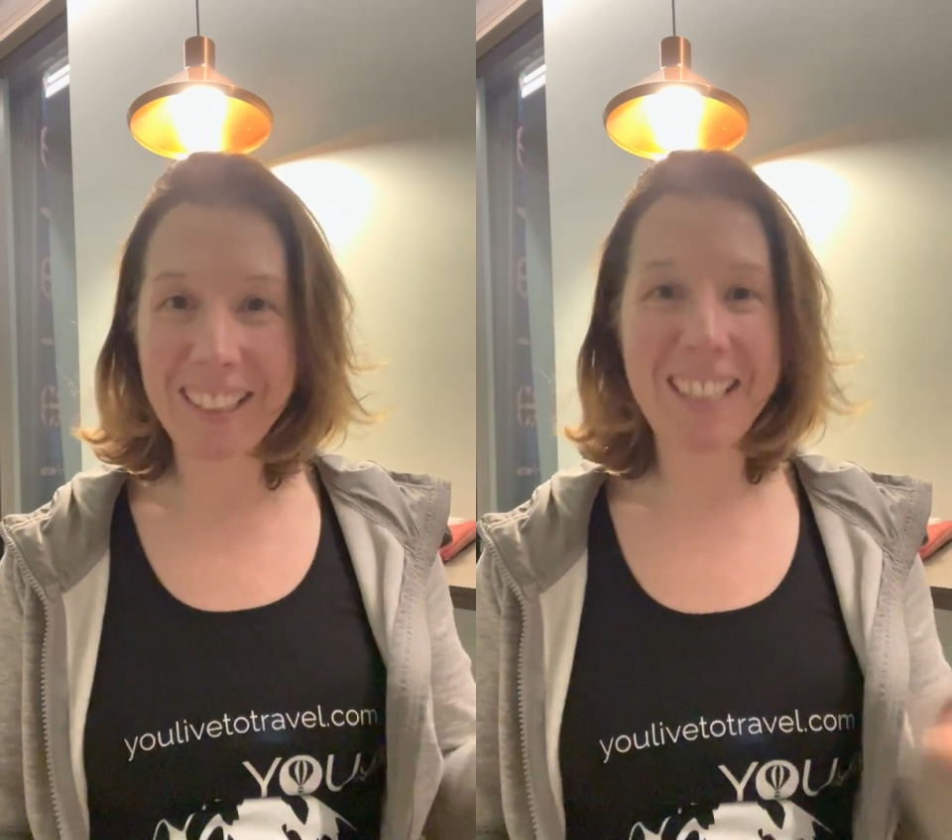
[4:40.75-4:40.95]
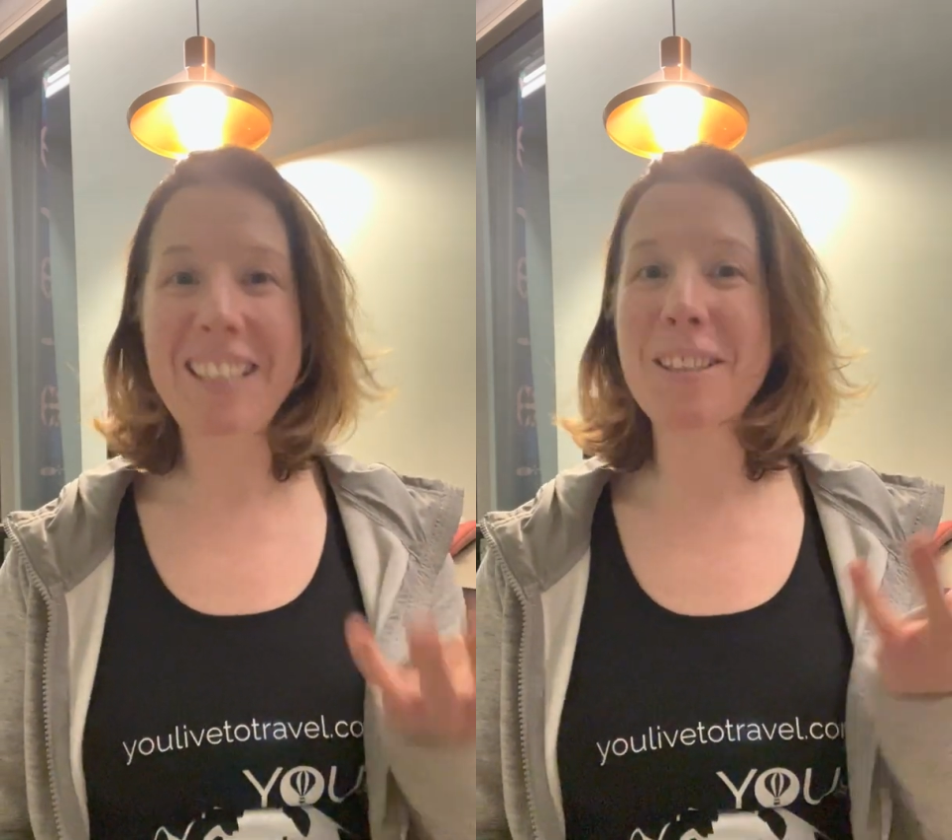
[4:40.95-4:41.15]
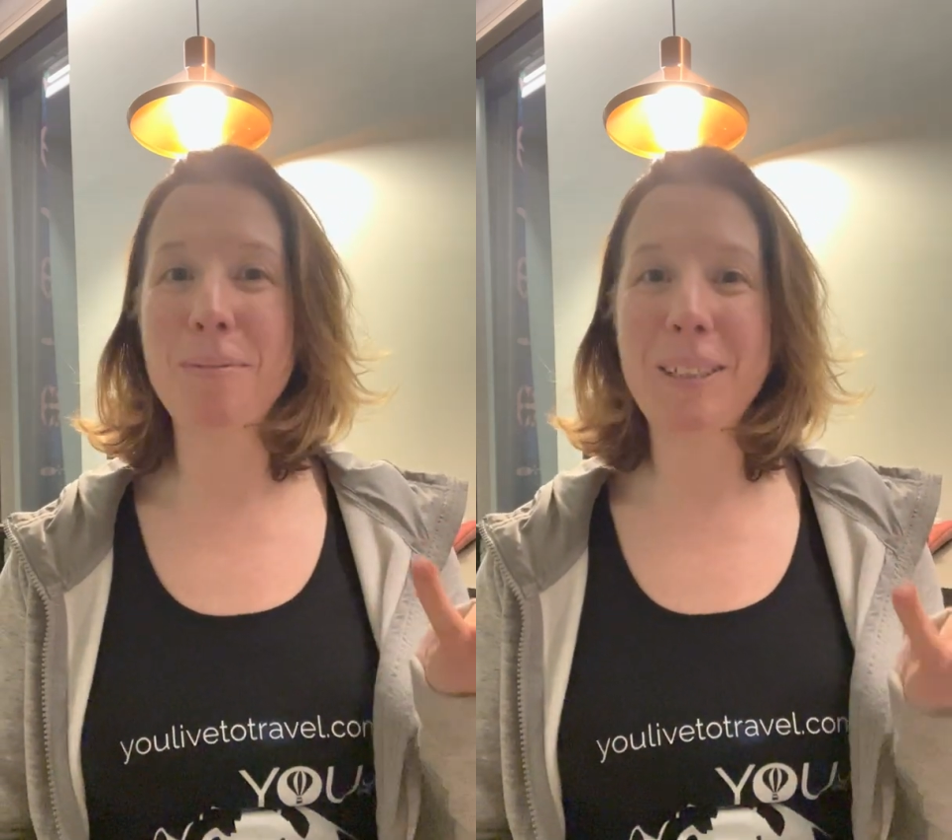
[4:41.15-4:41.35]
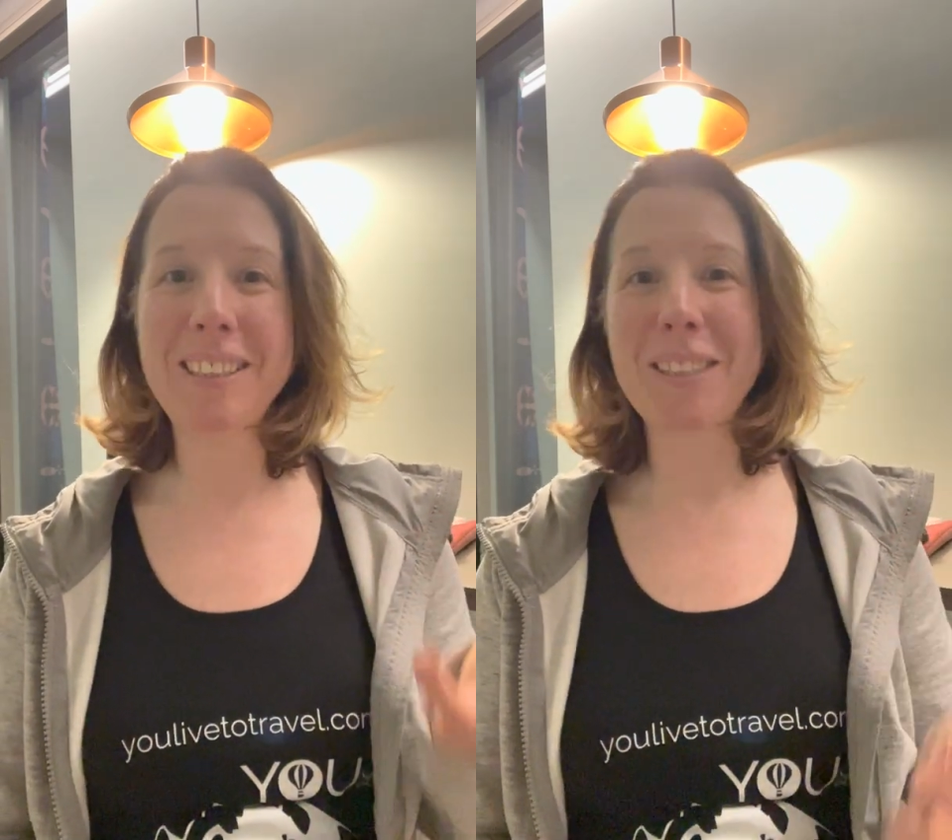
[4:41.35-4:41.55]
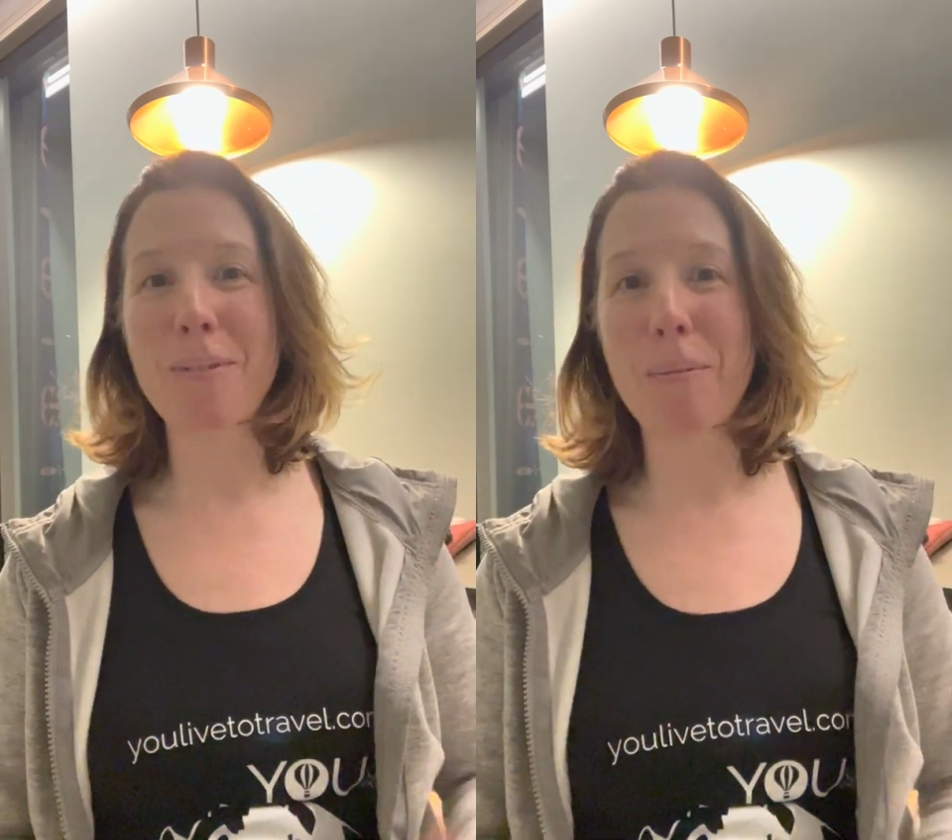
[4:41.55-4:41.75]
in the
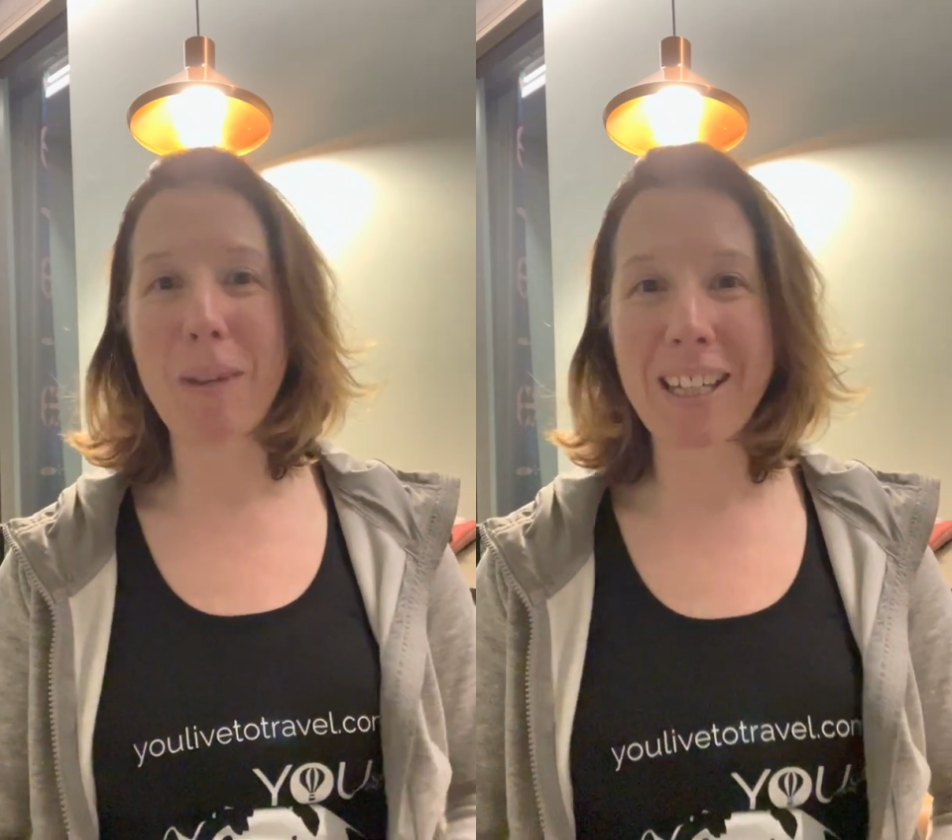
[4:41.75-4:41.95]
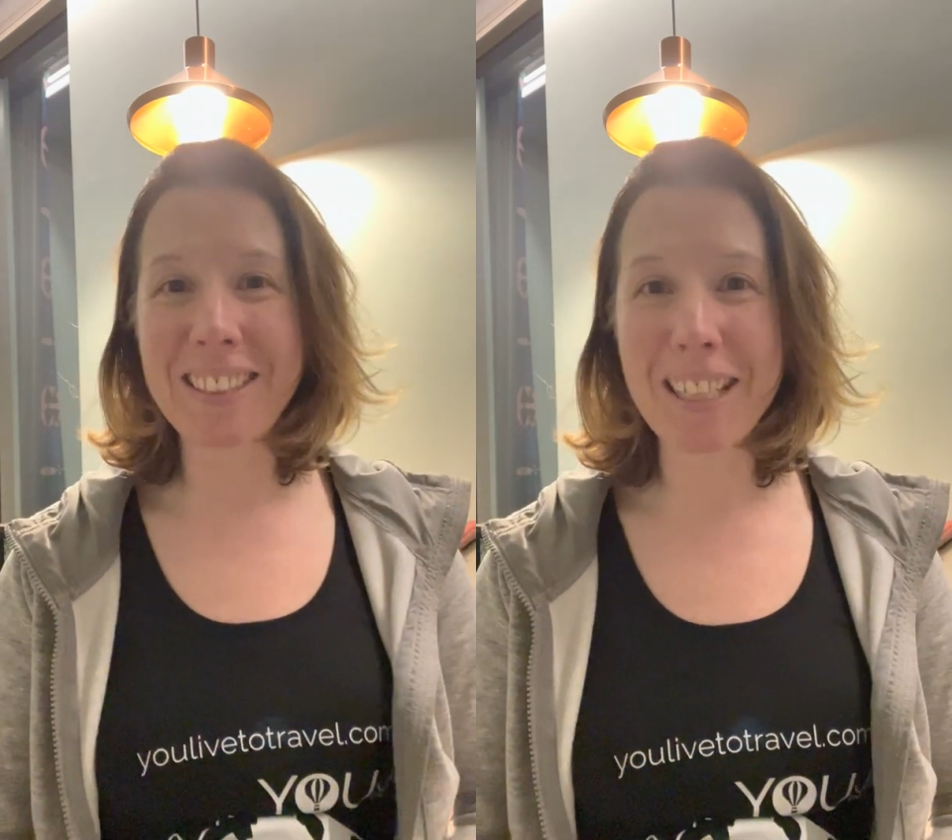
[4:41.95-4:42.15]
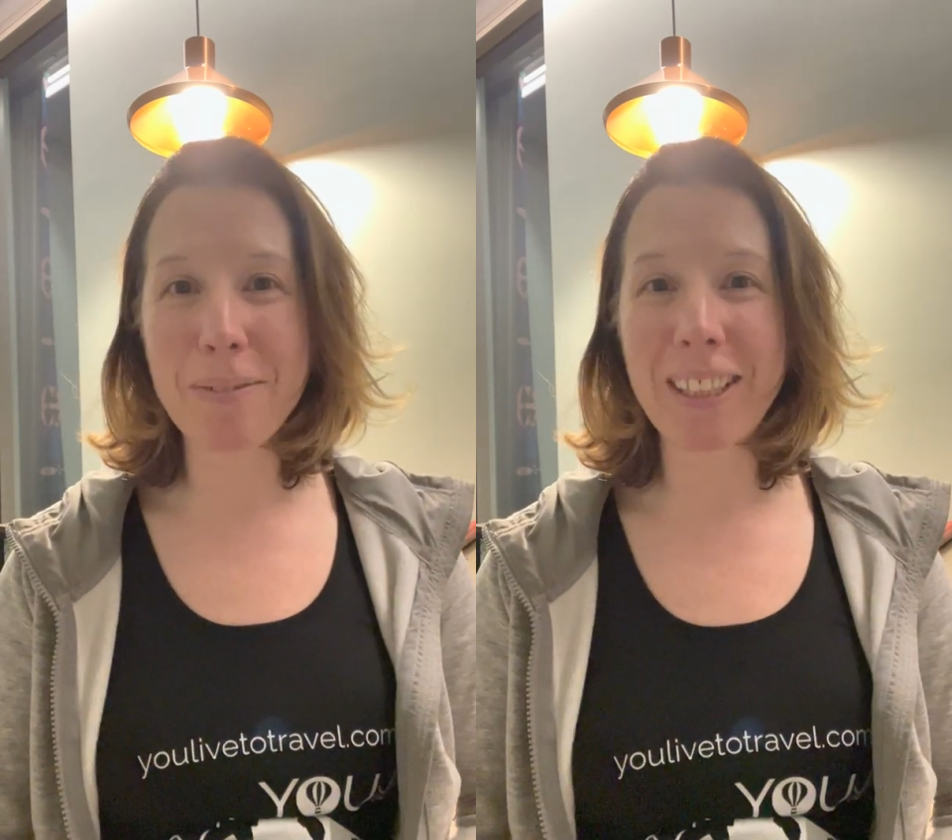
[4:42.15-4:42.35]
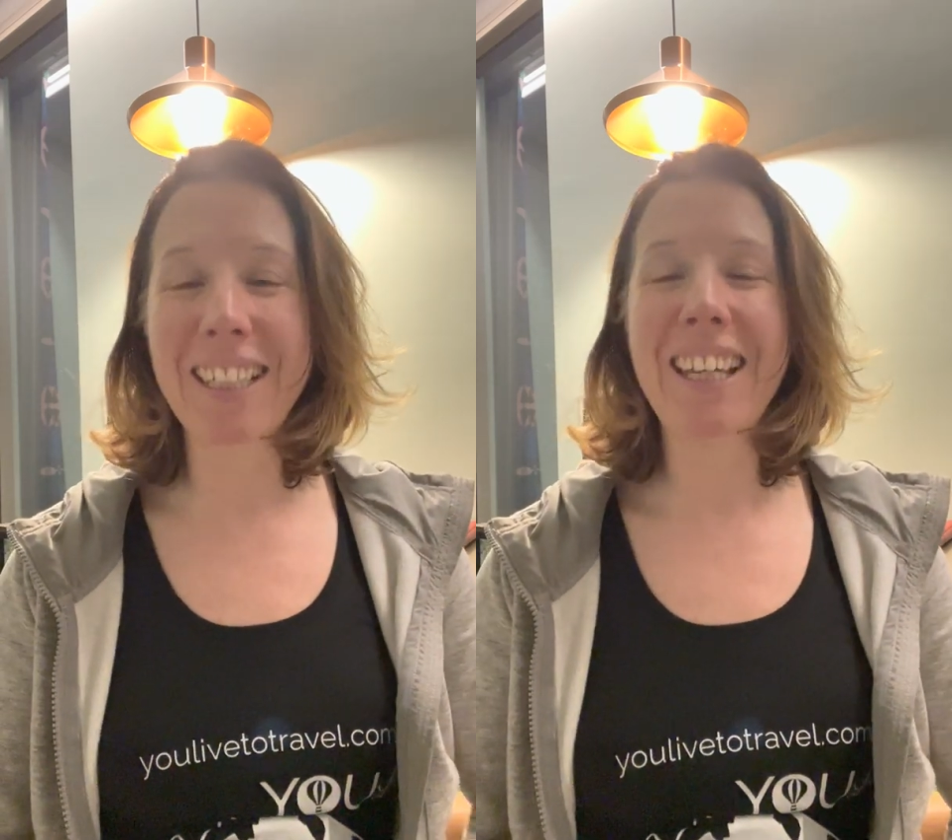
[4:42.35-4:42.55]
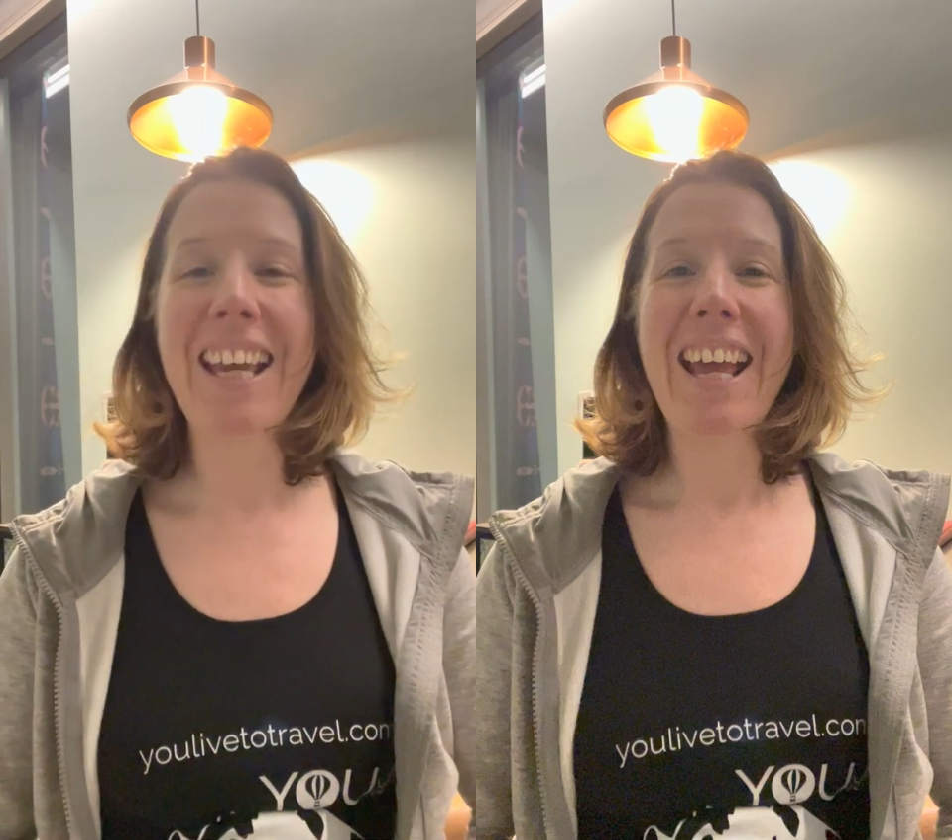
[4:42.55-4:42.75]
midst of a pandemic,